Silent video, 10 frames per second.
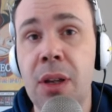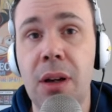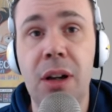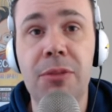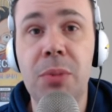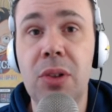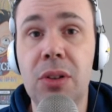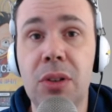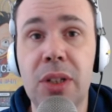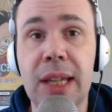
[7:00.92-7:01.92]
I've put a
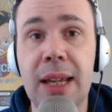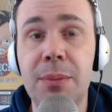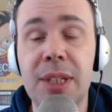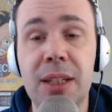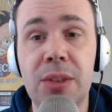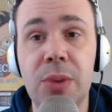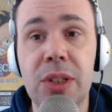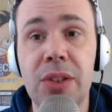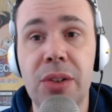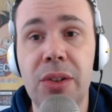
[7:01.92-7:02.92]
lot of games into it,
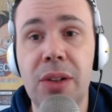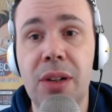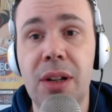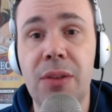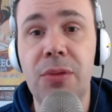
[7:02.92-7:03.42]
so I've